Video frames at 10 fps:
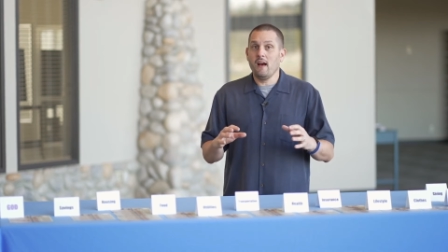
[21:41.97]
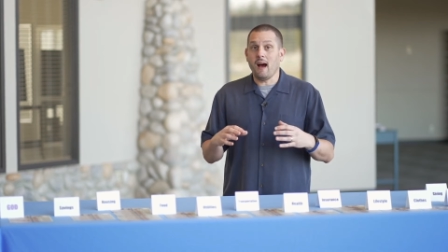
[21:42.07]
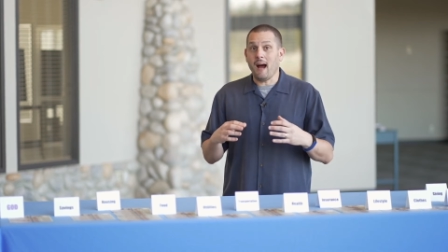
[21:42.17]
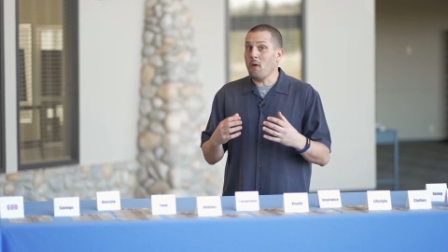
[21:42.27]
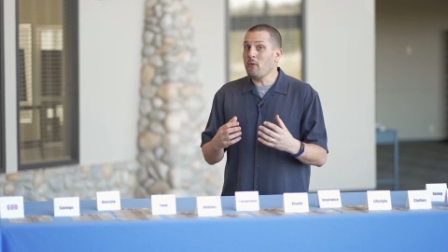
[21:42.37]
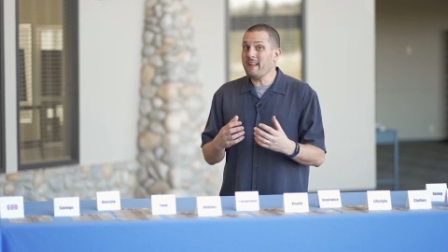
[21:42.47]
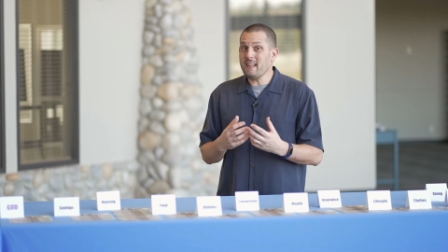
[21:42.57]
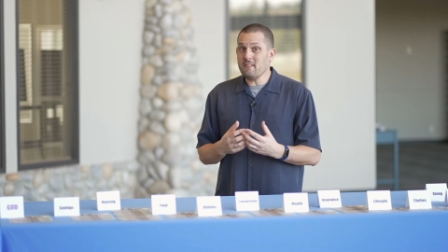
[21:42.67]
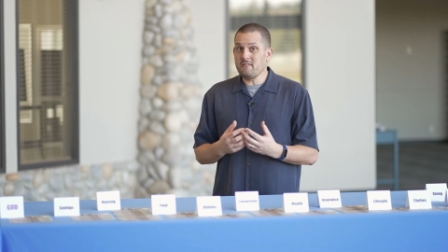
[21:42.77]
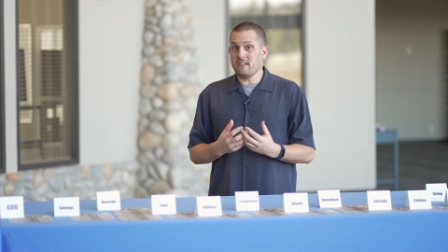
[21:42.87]
I want to
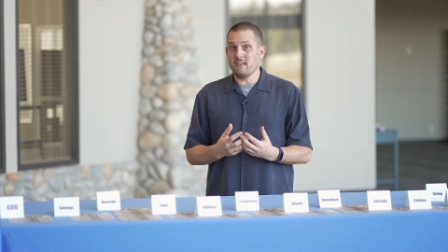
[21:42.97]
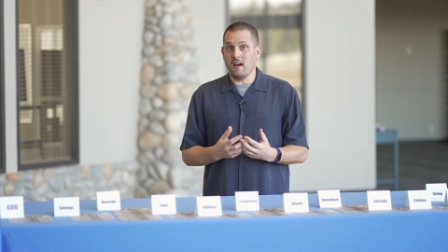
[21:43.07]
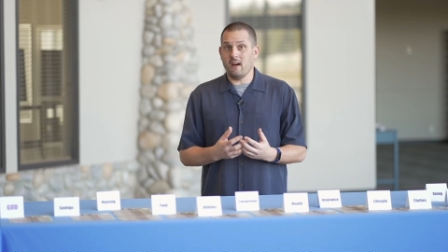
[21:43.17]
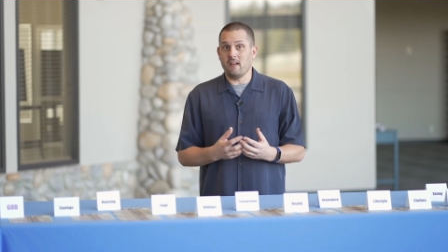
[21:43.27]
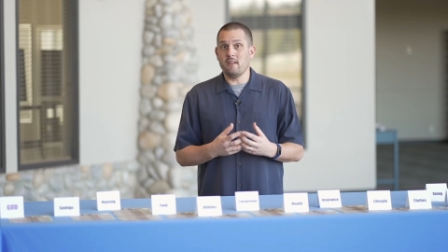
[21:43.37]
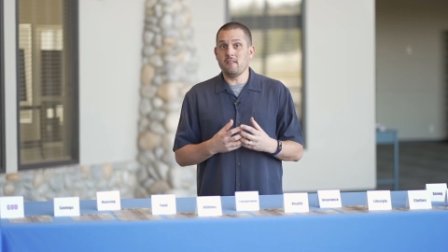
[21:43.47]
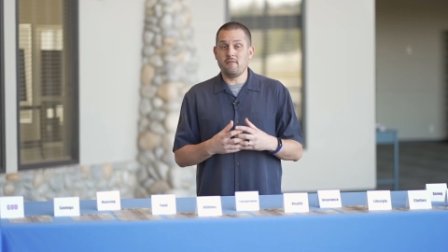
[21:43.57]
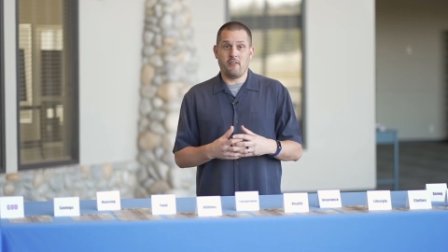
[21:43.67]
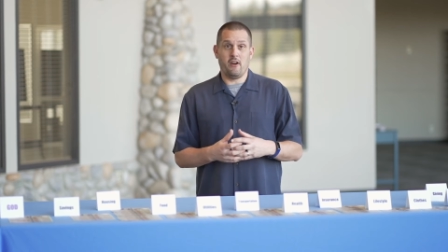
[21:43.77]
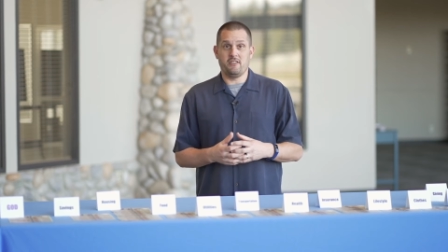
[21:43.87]
give to God
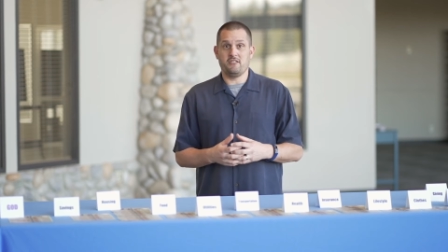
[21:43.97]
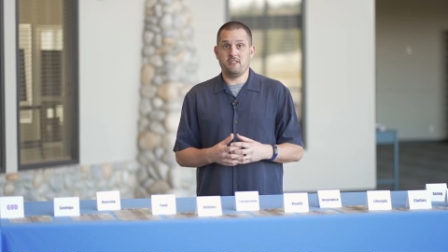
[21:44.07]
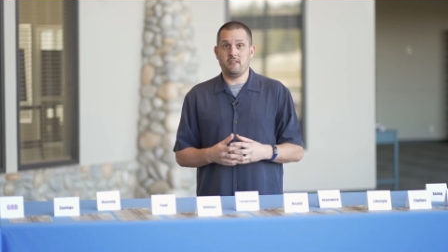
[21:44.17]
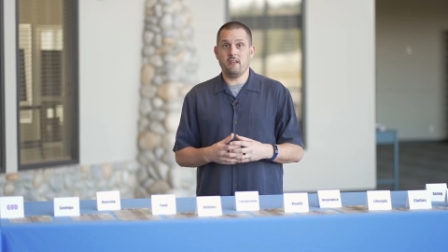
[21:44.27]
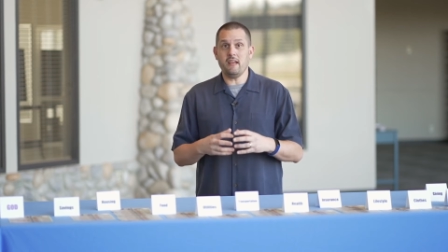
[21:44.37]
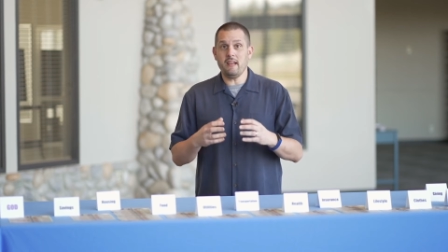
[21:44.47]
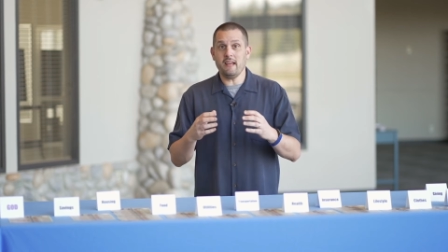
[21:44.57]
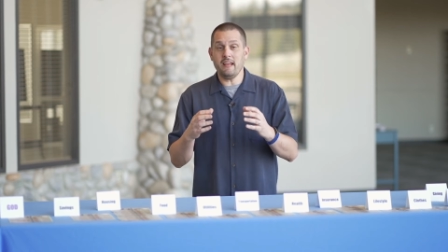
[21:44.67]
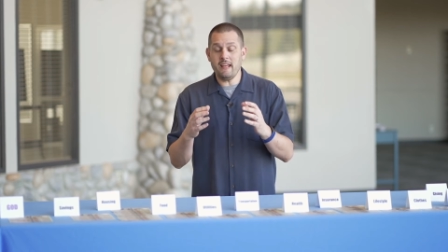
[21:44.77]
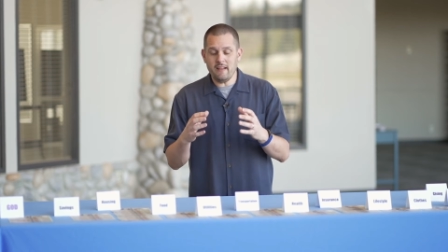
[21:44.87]
first.
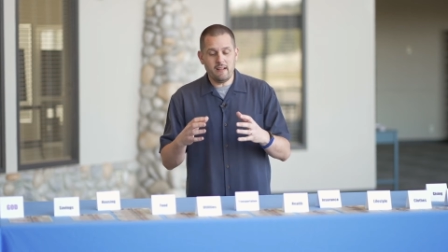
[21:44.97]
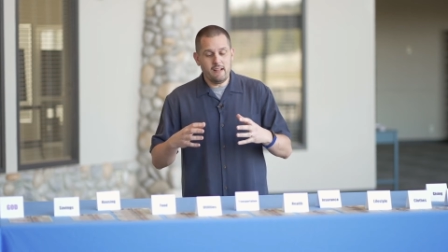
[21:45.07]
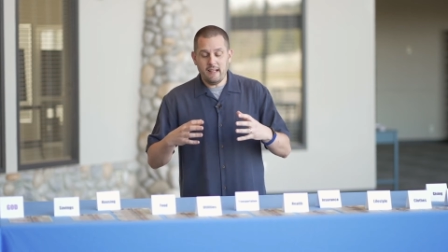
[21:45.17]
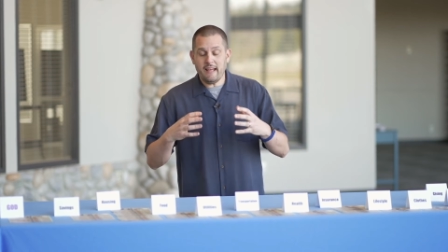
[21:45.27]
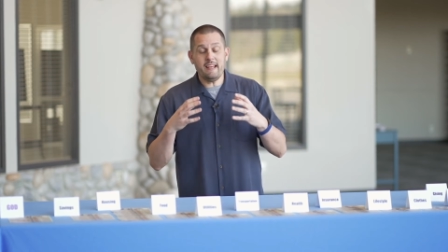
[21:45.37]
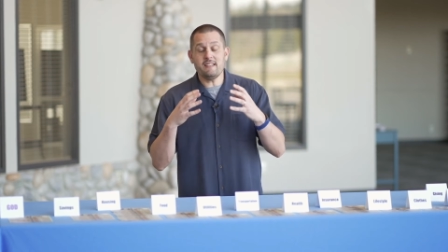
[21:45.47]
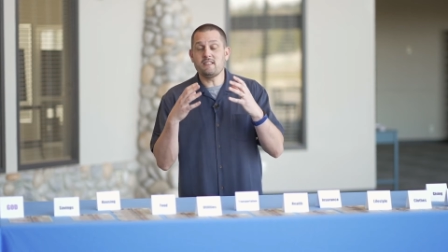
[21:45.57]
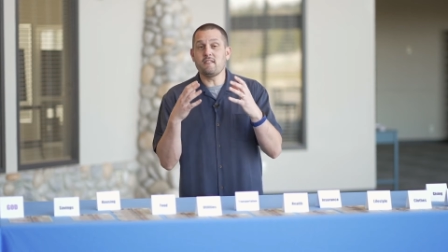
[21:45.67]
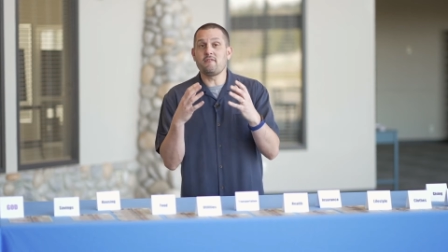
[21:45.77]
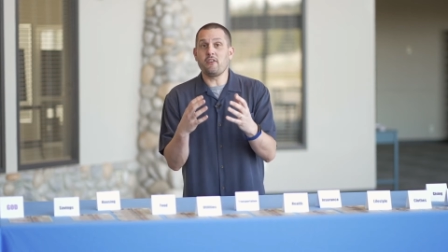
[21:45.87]
He is
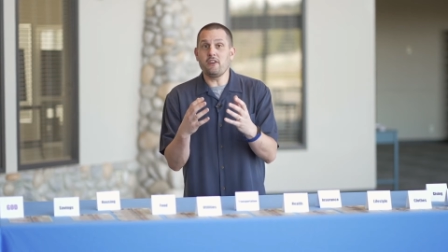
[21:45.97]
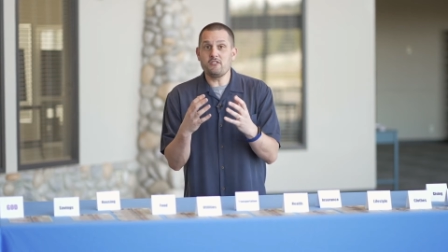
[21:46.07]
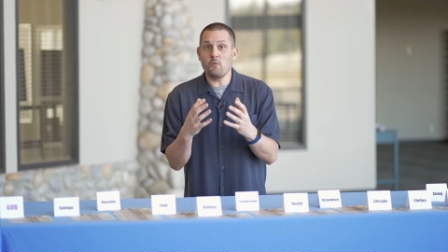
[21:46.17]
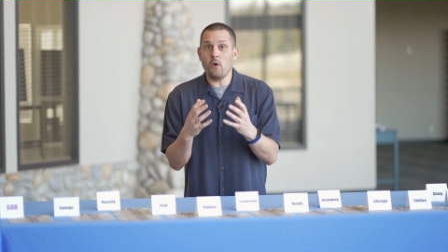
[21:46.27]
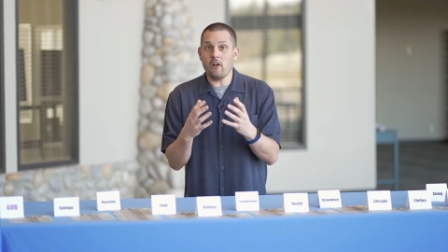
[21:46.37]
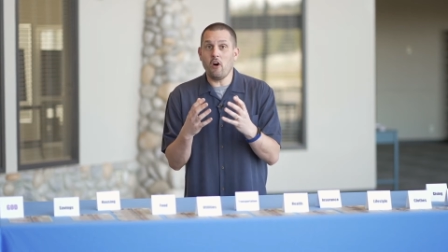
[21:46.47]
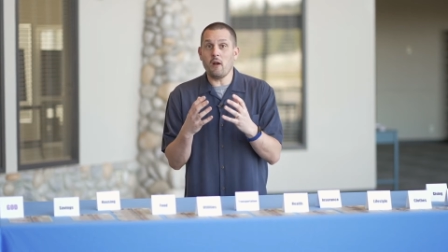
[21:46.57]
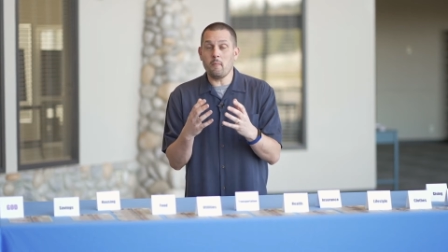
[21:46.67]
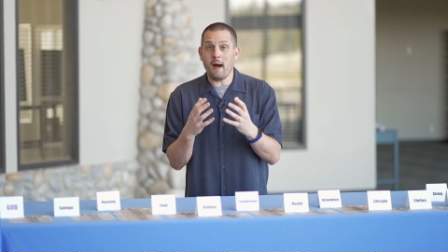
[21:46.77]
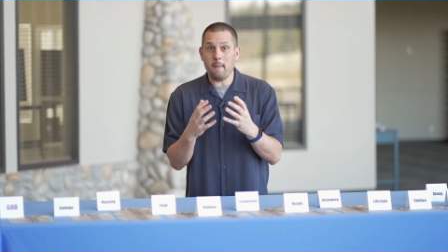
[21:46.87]
the first one
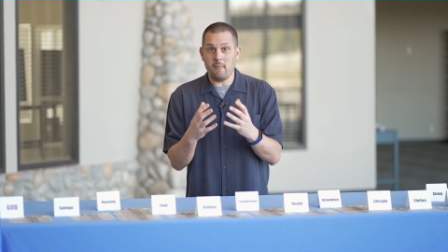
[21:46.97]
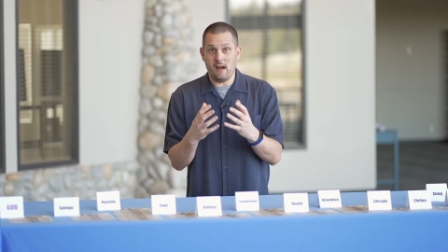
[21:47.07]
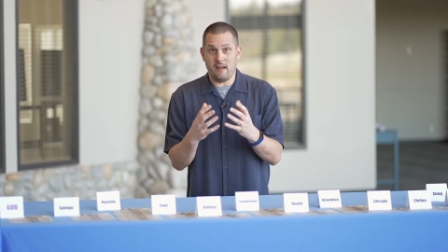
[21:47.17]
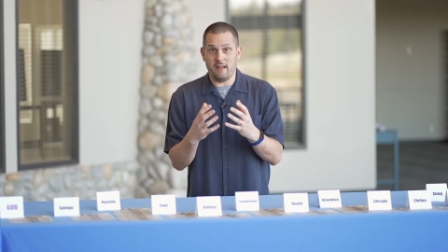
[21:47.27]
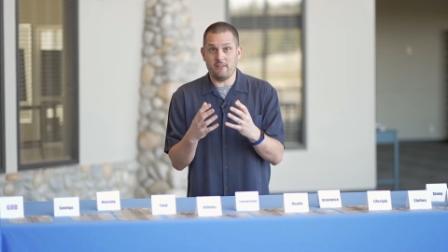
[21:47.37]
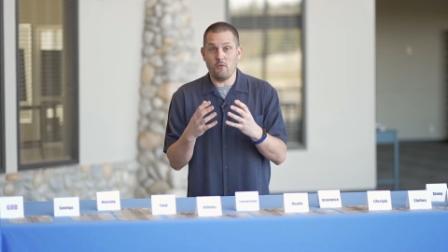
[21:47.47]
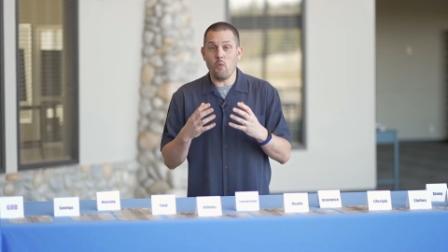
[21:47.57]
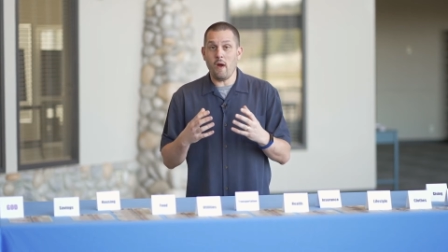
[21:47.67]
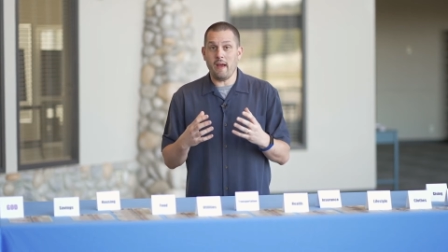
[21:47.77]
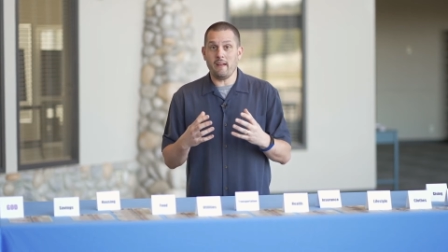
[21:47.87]
on my mind
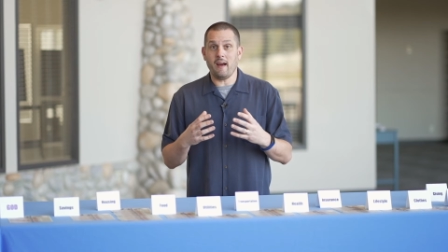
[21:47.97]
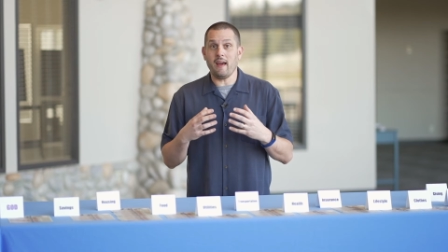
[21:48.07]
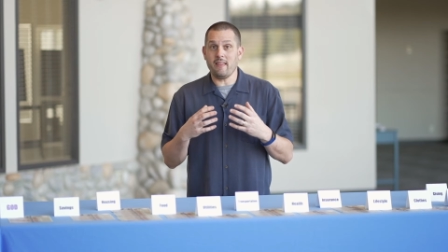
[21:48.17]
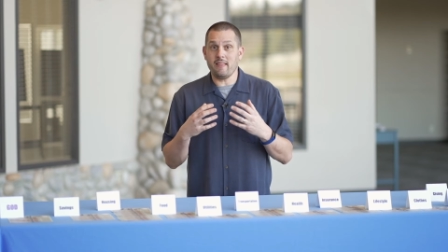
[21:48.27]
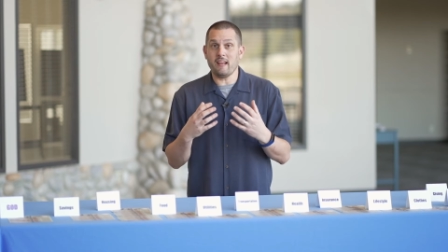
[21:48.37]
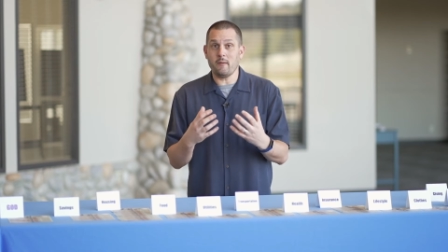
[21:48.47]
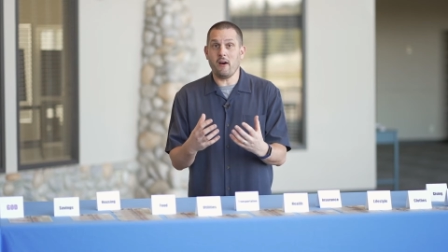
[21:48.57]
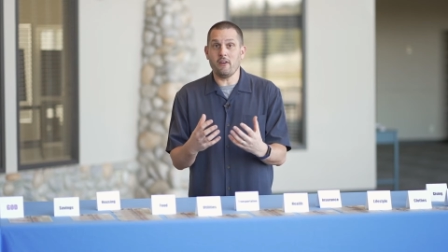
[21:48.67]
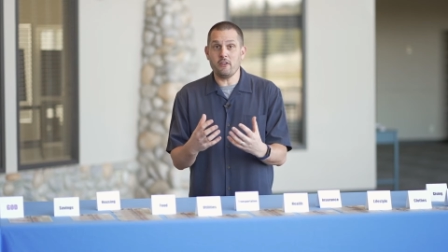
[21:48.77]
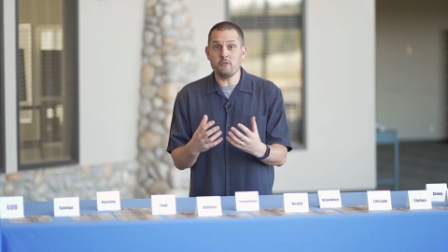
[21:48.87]
when I think
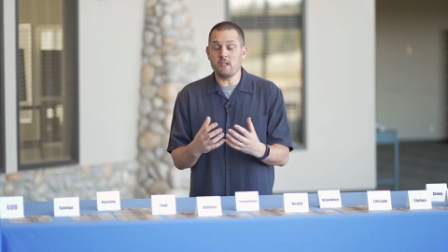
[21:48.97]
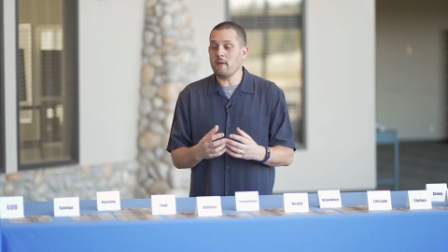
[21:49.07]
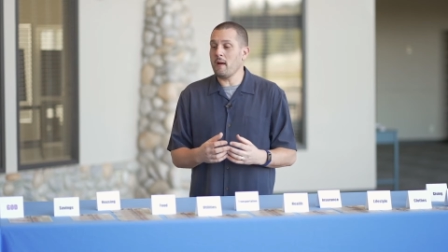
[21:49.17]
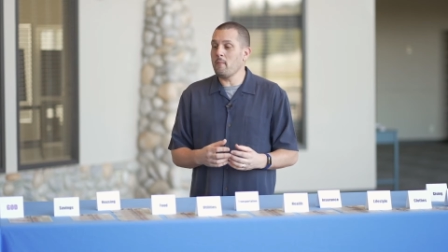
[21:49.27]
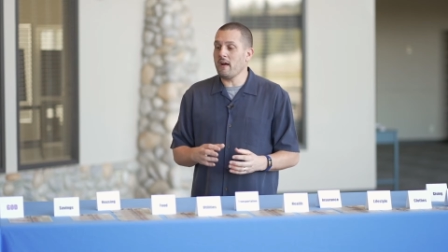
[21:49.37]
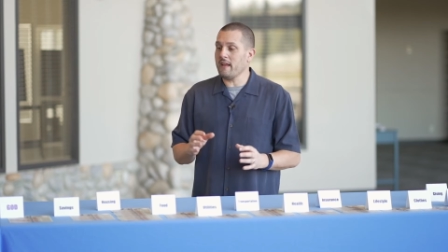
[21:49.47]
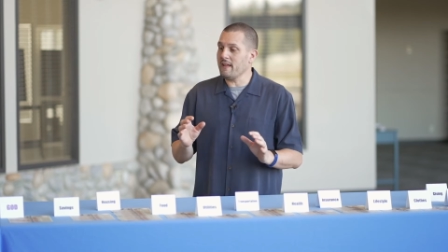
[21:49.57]
about using my money.